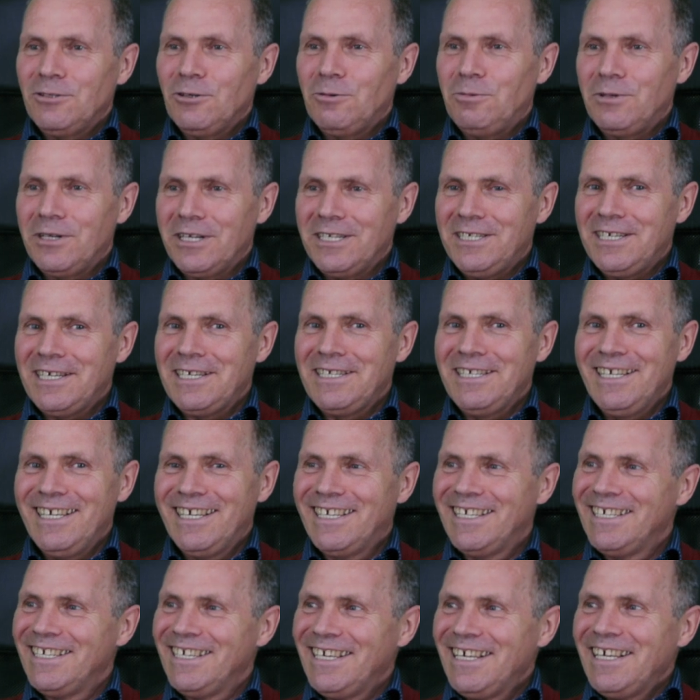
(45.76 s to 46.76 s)
Good
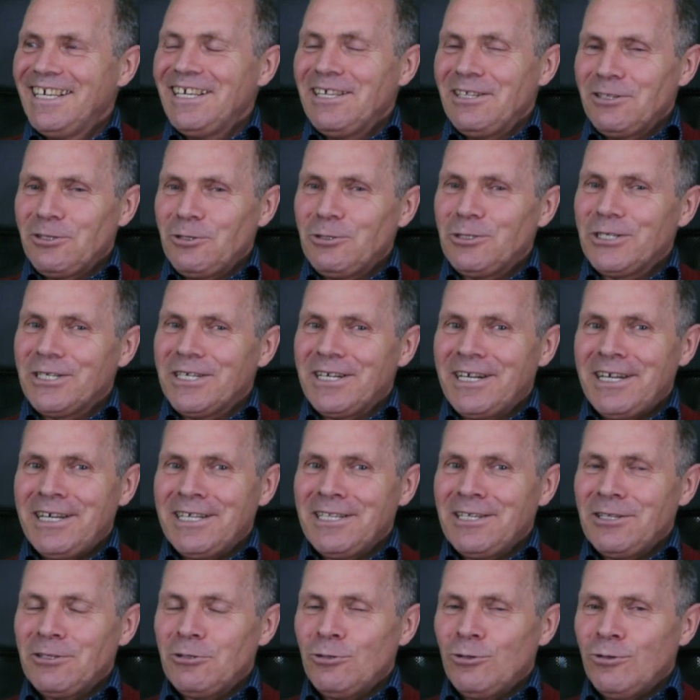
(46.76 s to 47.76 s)
afternoon. I am
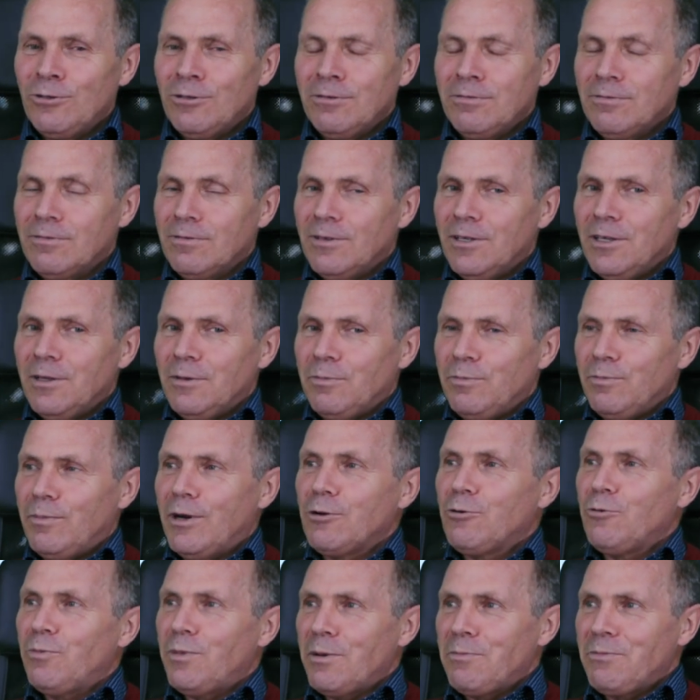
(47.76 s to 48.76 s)
also happy, but
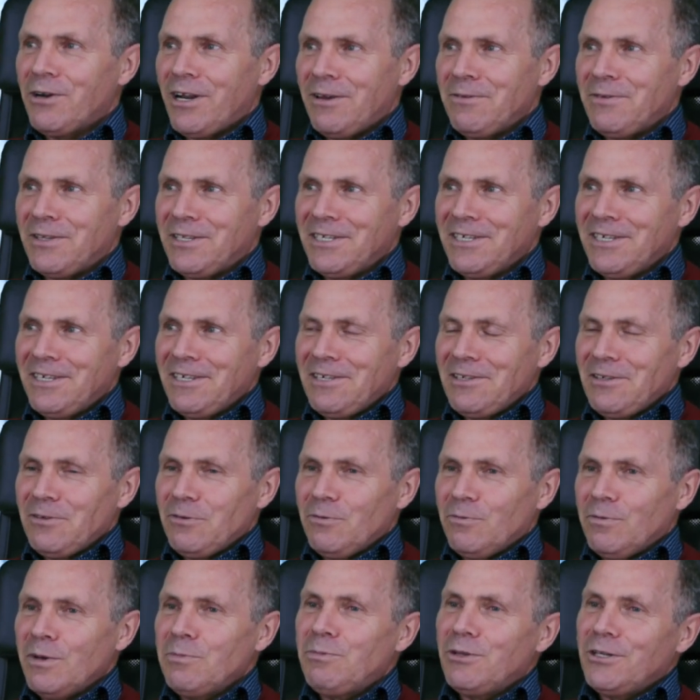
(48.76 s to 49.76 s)
I would like to
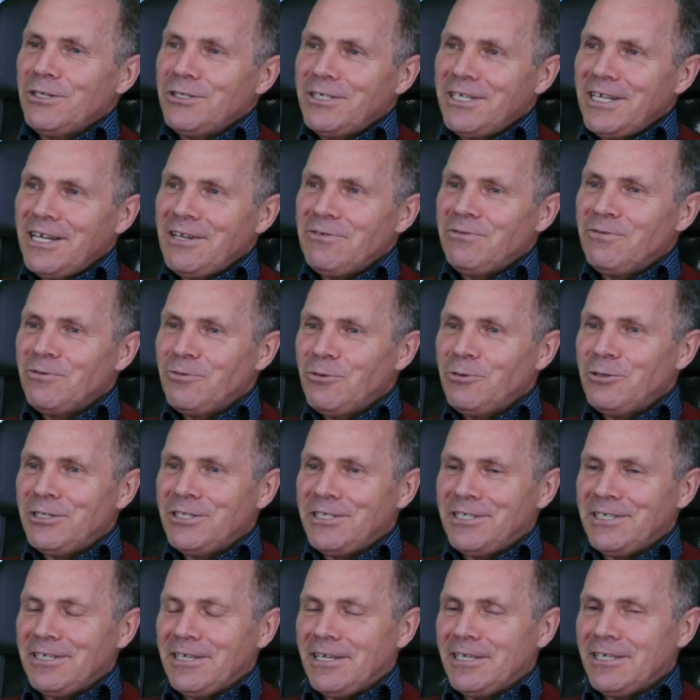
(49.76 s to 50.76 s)
correct you. You
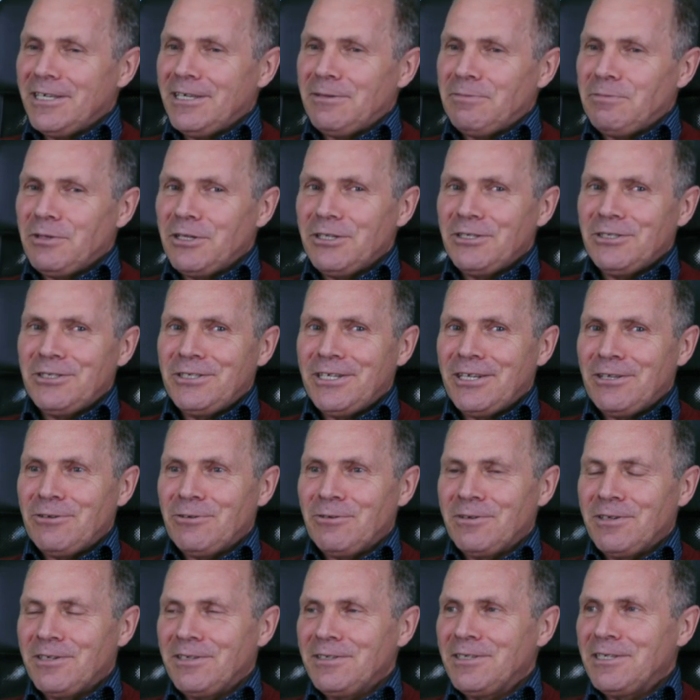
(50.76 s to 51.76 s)
came to visit
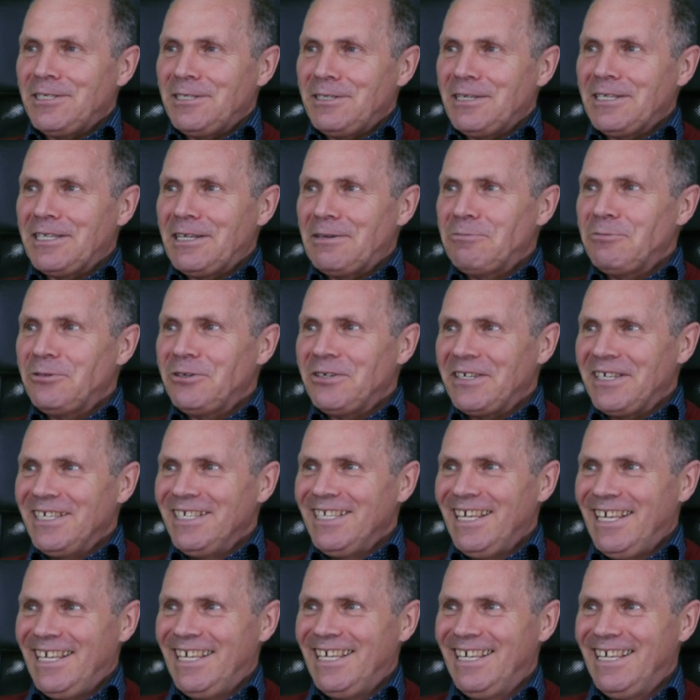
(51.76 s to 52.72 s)
and I've come home.